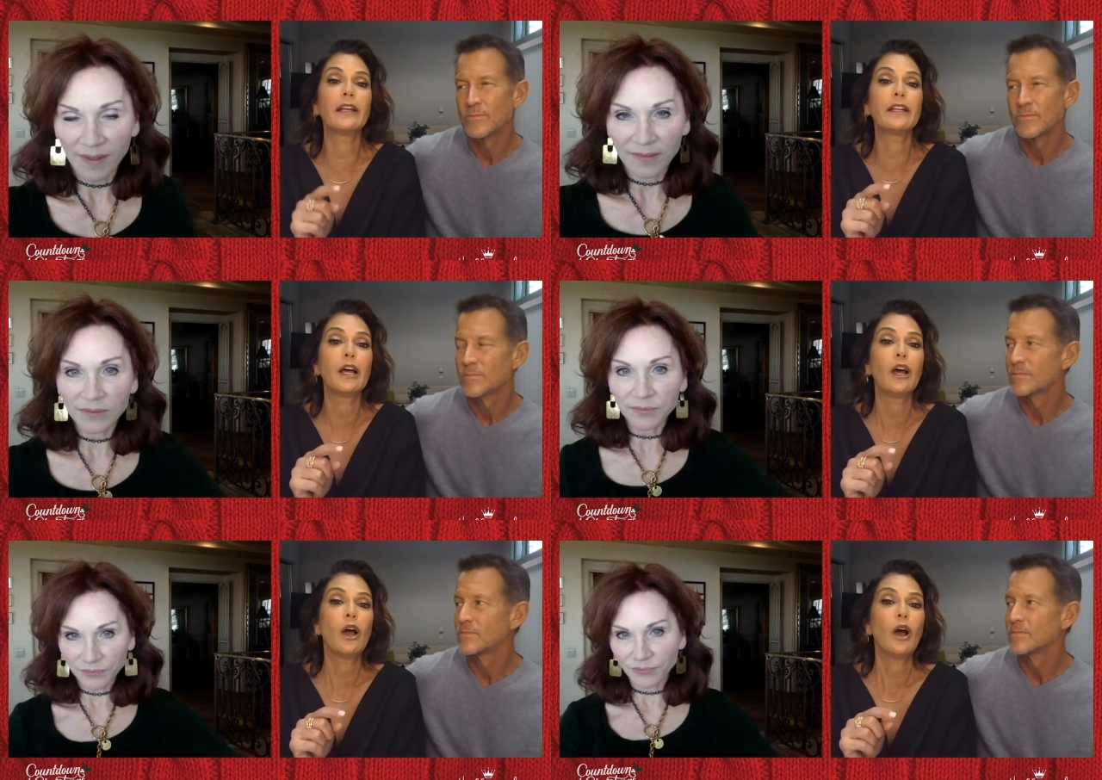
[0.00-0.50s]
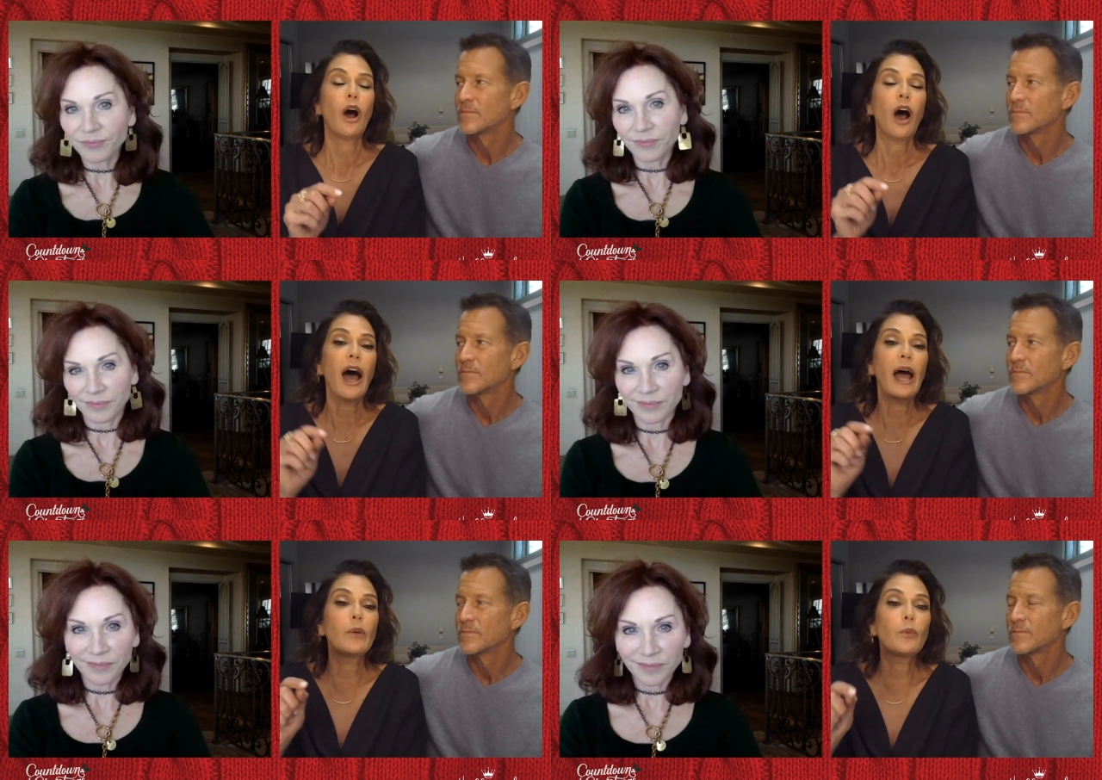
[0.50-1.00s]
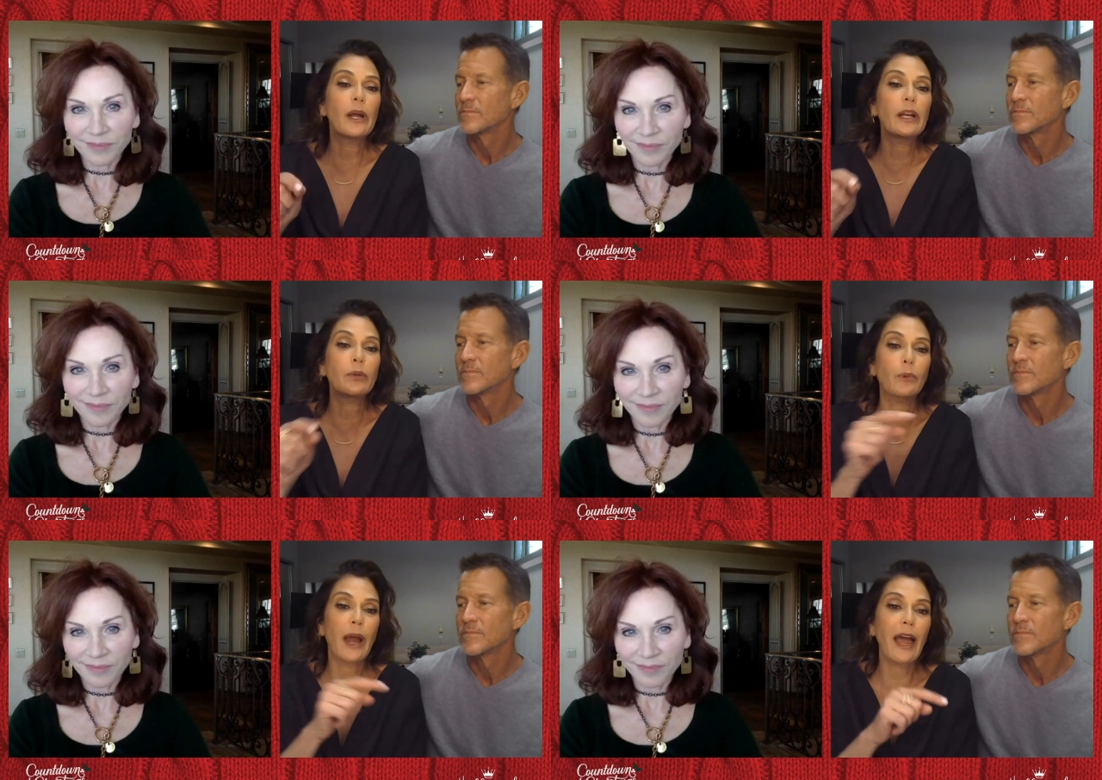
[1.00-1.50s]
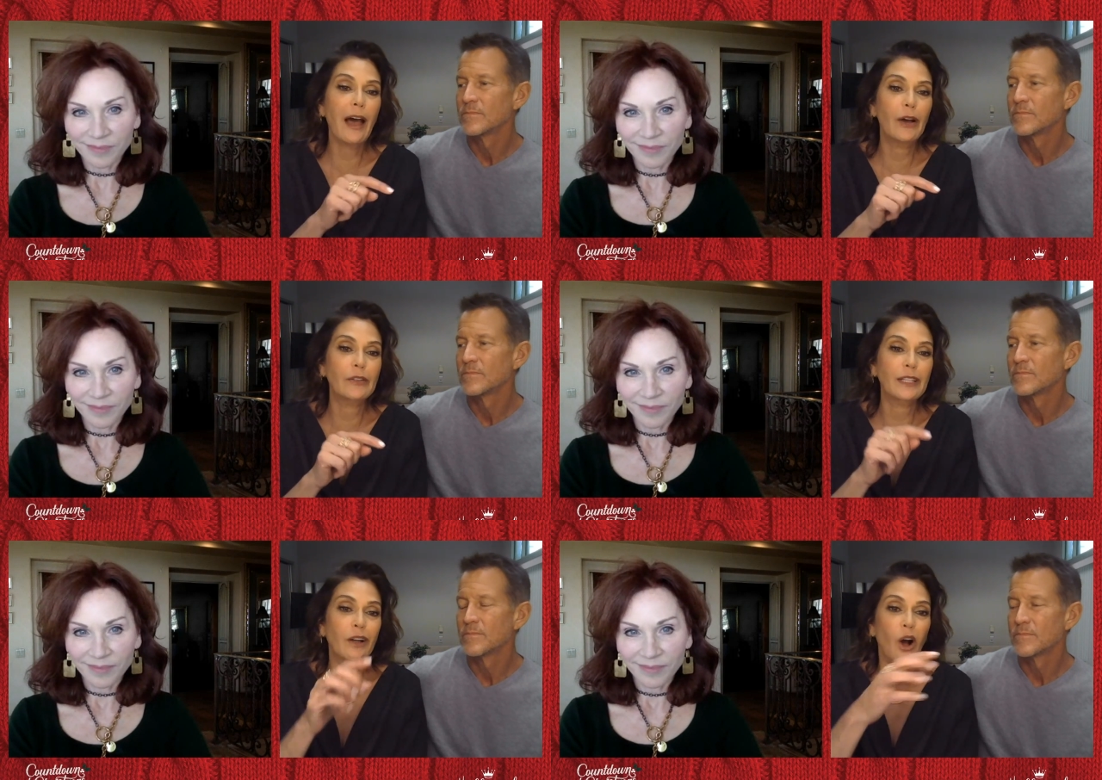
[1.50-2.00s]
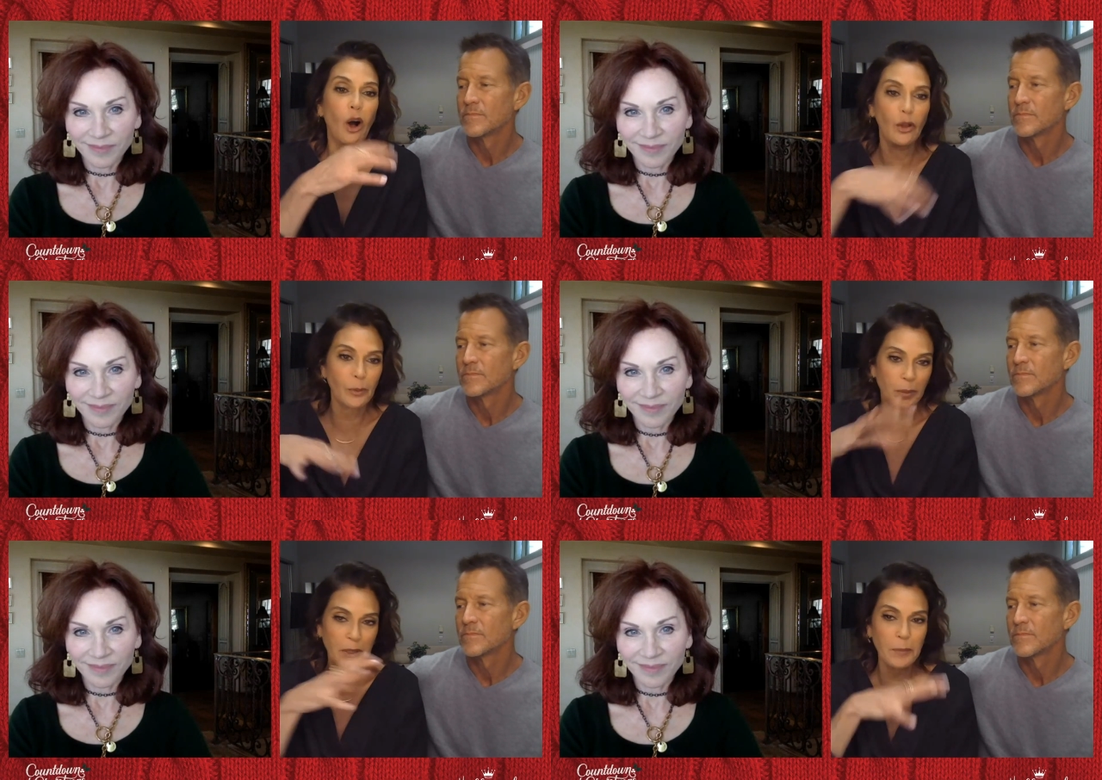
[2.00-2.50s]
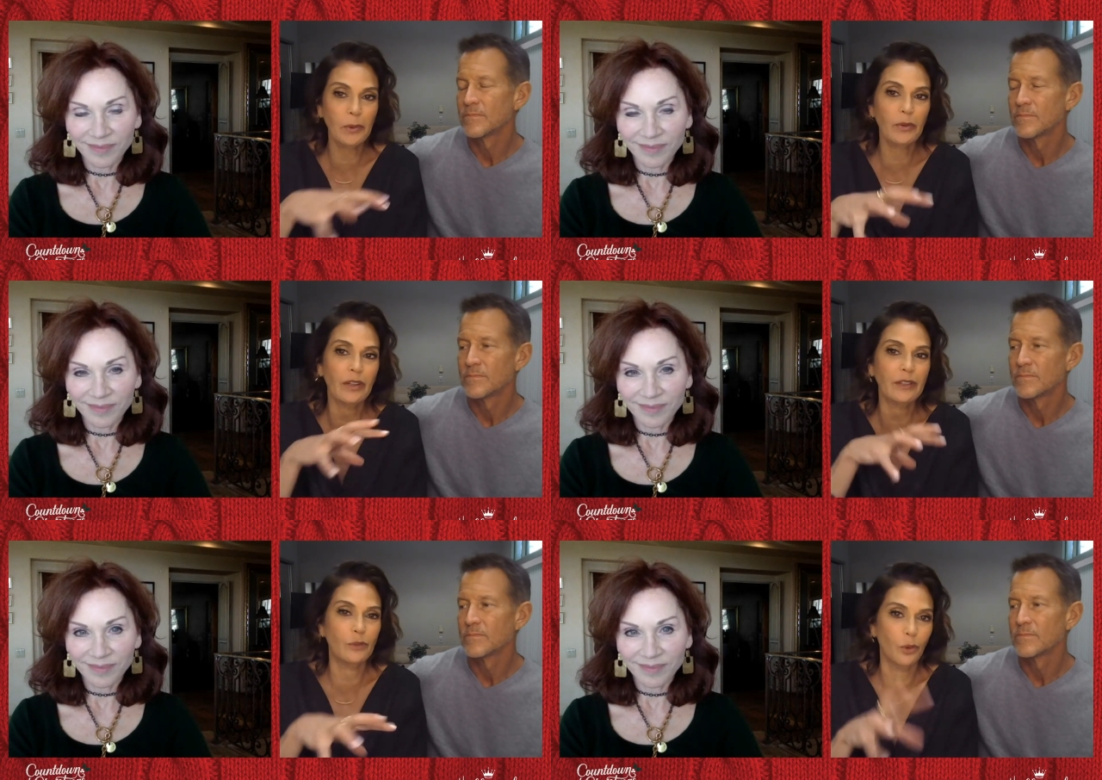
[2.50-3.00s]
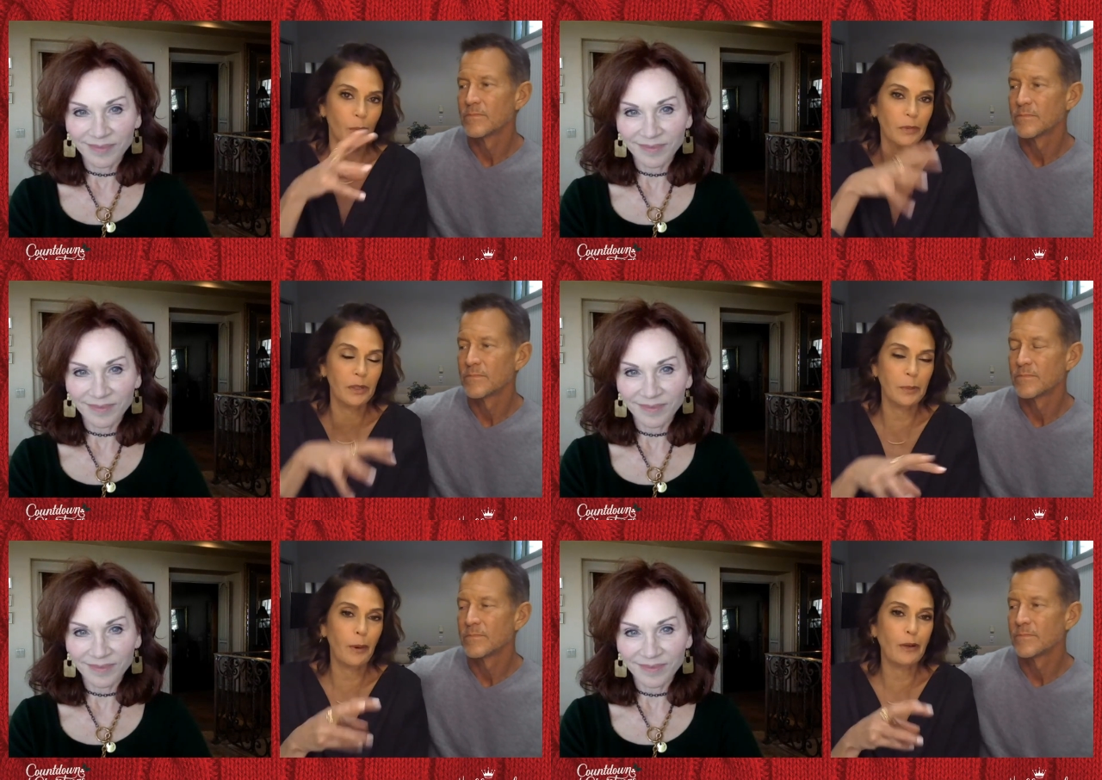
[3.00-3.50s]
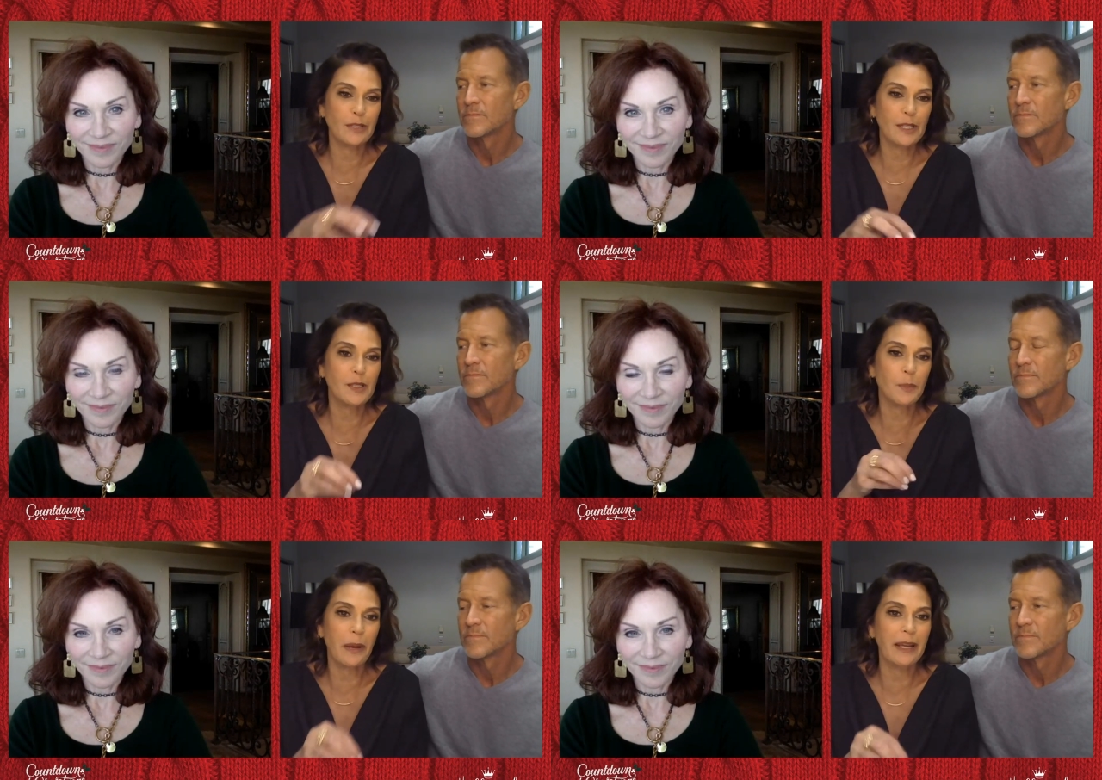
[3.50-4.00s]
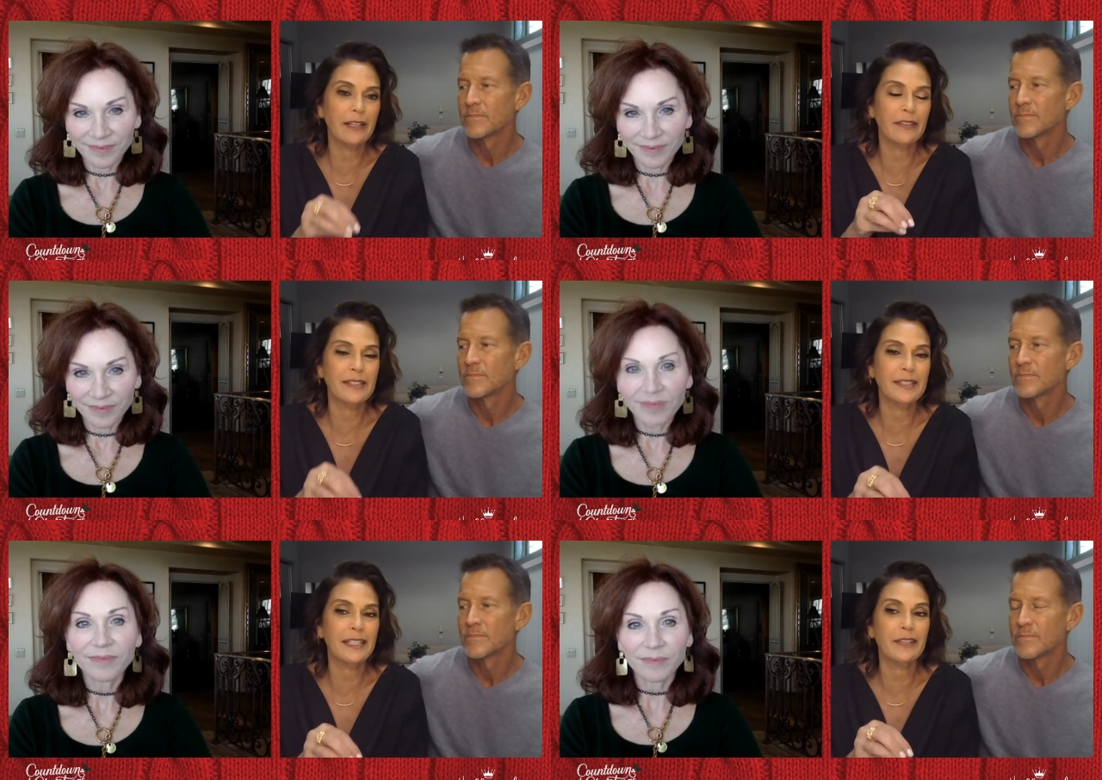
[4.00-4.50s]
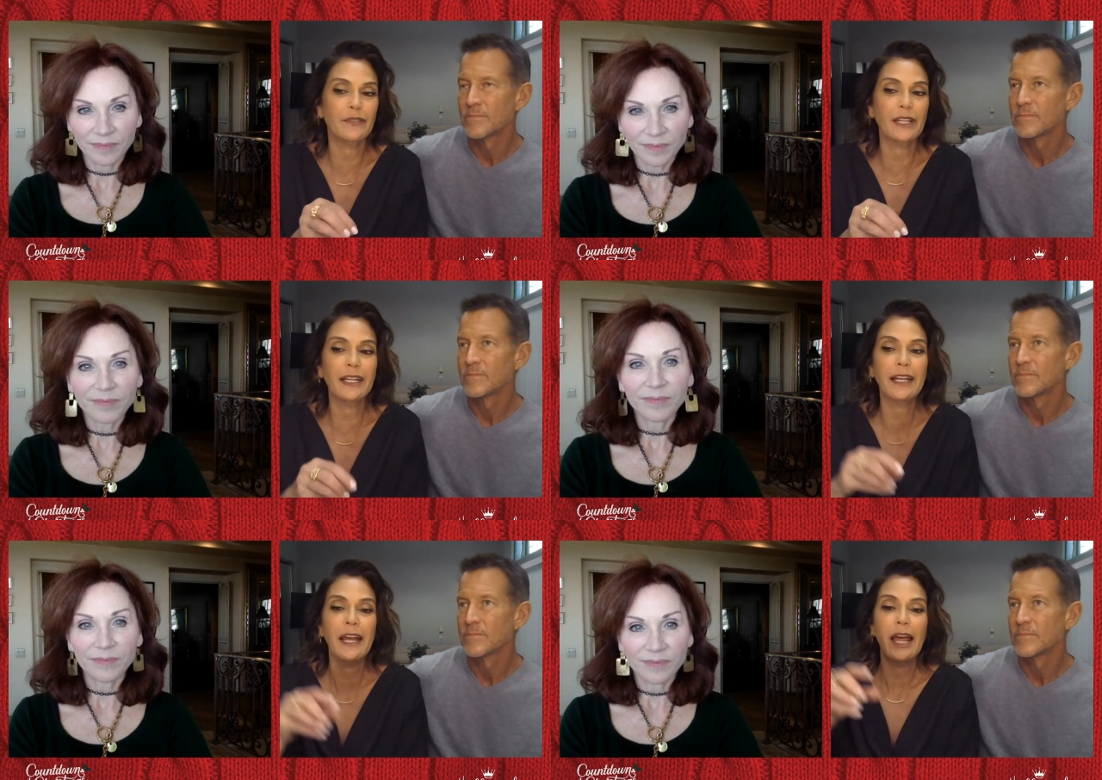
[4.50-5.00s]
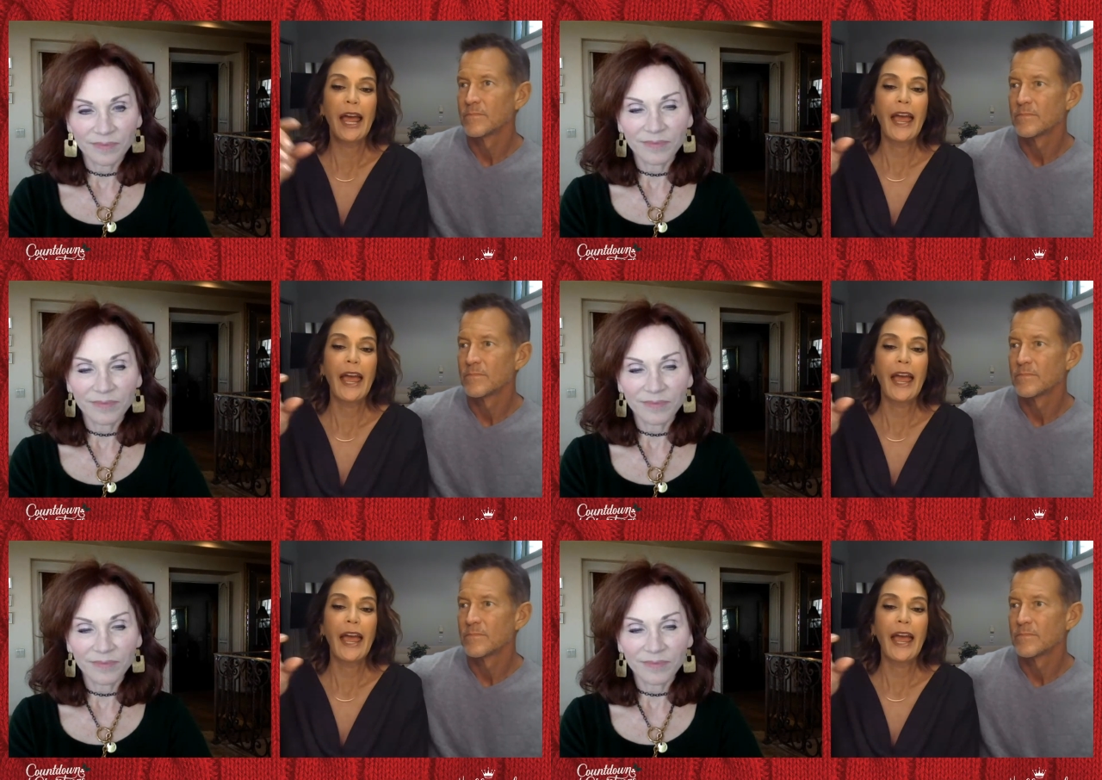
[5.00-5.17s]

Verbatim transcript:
Speaker 1: But I went around and all the people that normally participate in this evening,